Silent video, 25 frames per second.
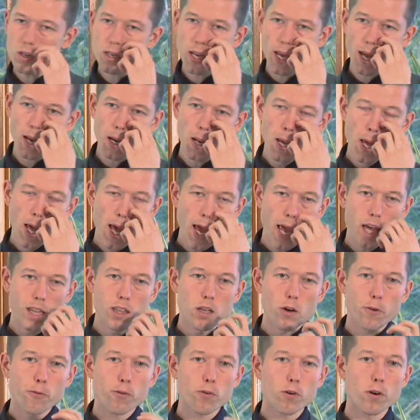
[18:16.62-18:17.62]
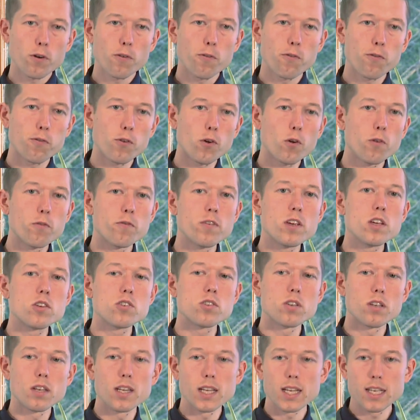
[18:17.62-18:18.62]
yet, and therefore full
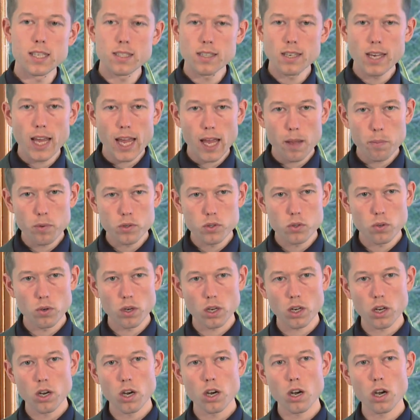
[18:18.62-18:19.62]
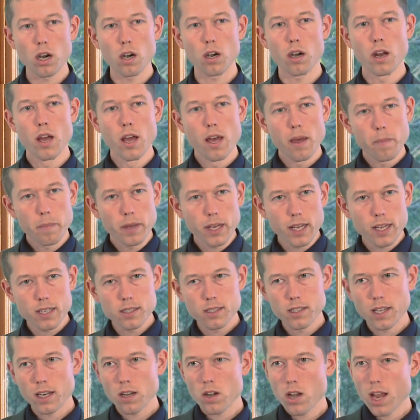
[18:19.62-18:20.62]
vision isn't able to occur
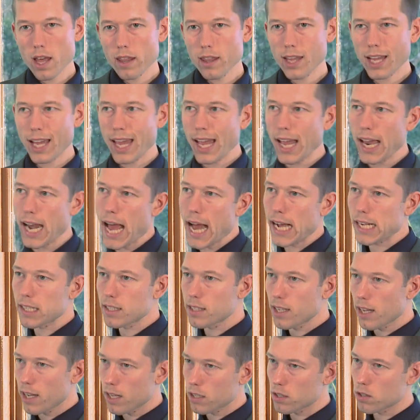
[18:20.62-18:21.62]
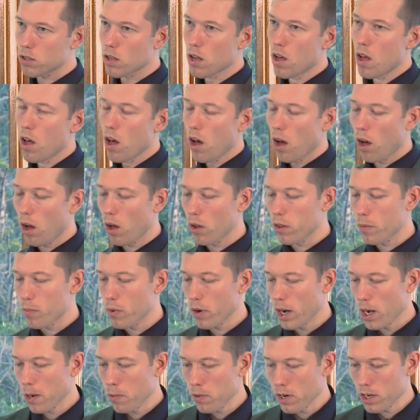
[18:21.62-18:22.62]
because they can't access all the
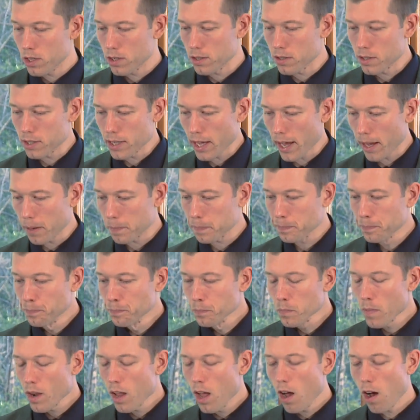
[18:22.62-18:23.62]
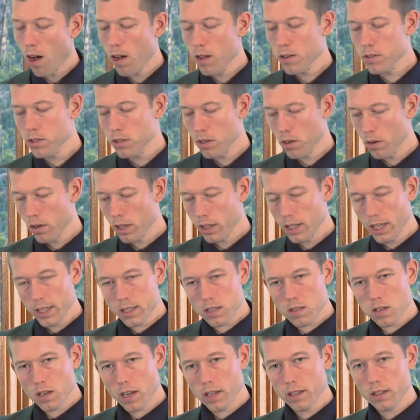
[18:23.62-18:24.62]
brain regions yet. Also,
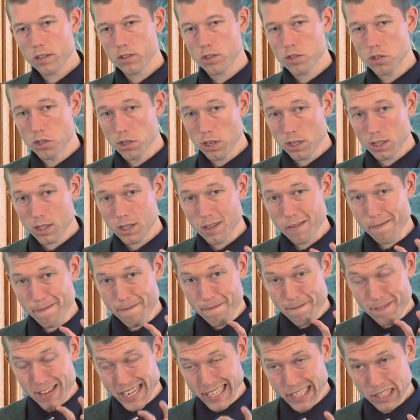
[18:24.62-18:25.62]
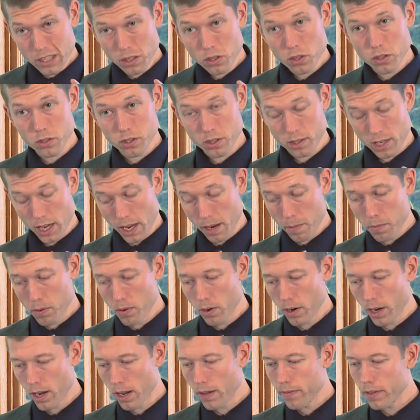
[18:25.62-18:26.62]
let's look at just the physical
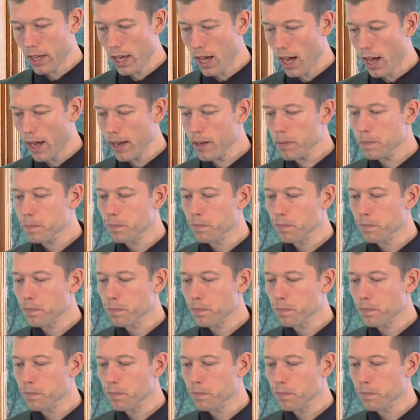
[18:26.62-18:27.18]
standpoint of the eye.